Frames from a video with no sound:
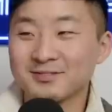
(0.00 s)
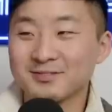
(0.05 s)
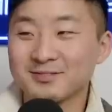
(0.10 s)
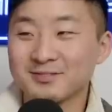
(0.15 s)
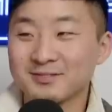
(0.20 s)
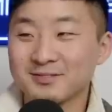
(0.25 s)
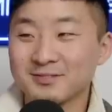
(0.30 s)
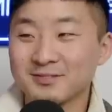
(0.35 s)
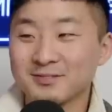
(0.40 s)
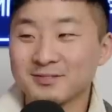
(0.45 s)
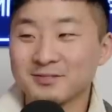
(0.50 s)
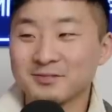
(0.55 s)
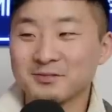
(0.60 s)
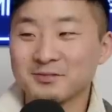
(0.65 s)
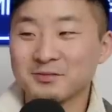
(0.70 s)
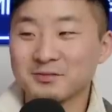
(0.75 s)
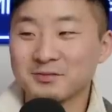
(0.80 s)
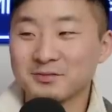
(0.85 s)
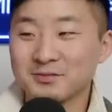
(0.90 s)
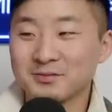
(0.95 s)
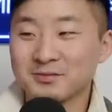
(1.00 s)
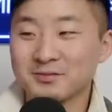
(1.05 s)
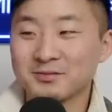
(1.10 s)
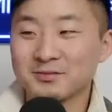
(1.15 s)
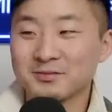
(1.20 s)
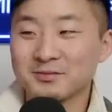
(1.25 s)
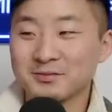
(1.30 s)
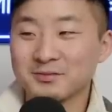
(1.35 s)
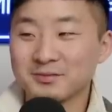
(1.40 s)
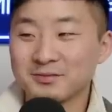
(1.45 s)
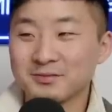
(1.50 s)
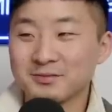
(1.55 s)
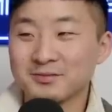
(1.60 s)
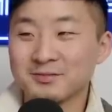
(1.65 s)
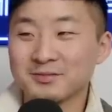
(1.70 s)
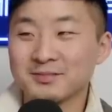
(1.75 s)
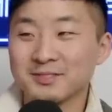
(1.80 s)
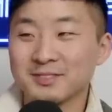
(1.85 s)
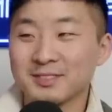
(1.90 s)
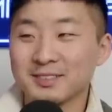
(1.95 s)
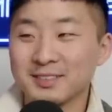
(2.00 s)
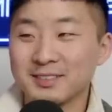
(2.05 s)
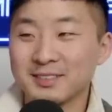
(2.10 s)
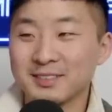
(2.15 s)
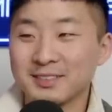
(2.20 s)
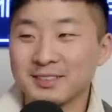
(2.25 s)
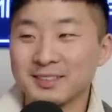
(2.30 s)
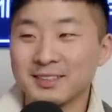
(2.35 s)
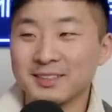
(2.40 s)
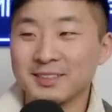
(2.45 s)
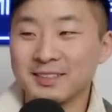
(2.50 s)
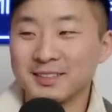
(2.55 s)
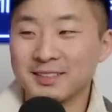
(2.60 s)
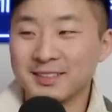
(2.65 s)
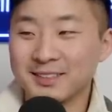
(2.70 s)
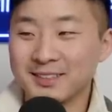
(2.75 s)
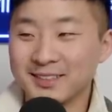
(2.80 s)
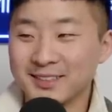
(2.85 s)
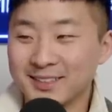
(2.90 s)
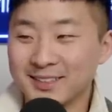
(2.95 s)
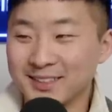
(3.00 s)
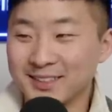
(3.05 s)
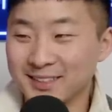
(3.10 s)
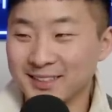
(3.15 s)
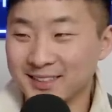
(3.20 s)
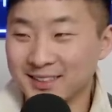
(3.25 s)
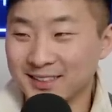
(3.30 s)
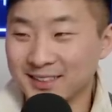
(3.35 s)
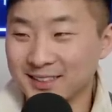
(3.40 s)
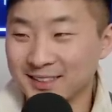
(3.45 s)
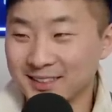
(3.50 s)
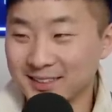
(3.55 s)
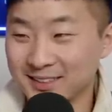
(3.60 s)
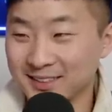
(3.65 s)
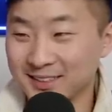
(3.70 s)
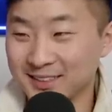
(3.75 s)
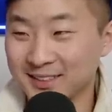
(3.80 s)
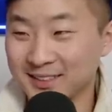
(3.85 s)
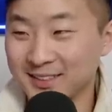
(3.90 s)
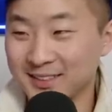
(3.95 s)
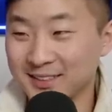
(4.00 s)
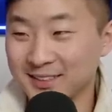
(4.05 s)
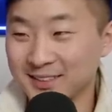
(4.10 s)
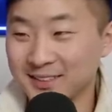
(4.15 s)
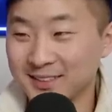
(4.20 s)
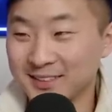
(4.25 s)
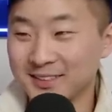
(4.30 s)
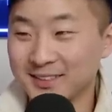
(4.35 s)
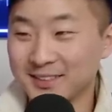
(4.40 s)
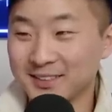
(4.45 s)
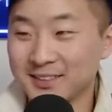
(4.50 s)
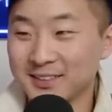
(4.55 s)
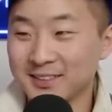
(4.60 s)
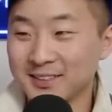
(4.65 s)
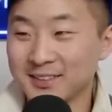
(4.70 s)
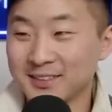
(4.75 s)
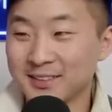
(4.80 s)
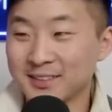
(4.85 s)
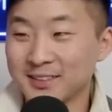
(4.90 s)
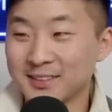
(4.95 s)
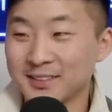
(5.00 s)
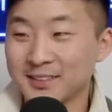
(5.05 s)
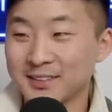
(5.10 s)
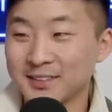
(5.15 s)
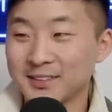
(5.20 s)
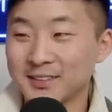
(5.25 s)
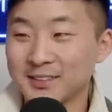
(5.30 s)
(silent)